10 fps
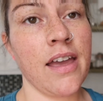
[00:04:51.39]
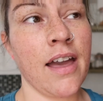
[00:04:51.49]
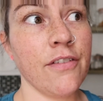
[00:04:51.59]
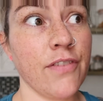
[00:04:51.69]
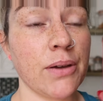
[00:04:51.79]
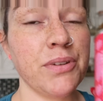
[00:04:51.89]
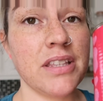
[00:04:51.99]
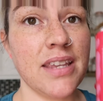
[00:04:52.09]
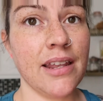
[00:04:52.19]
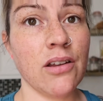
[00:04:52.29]
I found a
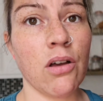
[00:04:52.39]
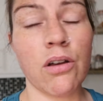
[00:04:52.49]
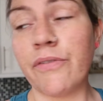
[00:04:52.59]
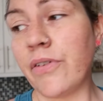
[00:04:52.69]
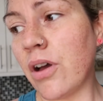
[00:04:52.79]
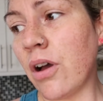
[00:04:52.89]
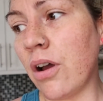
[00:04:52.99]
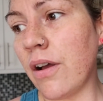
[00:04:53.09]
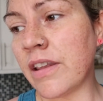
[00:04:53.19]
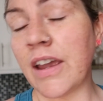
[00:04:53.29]
tin of
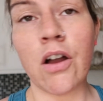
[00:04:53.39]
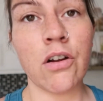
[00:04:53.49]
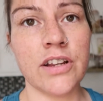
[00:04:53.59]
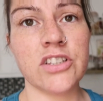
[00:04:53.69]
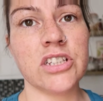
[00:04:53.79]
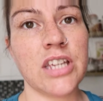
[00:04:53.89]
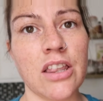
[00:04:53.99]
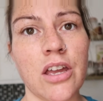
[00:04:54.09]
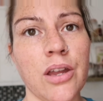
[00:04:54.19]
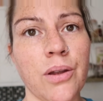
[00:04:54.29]
like orange and
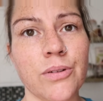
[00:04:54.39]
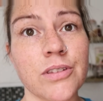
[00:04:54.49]
yellow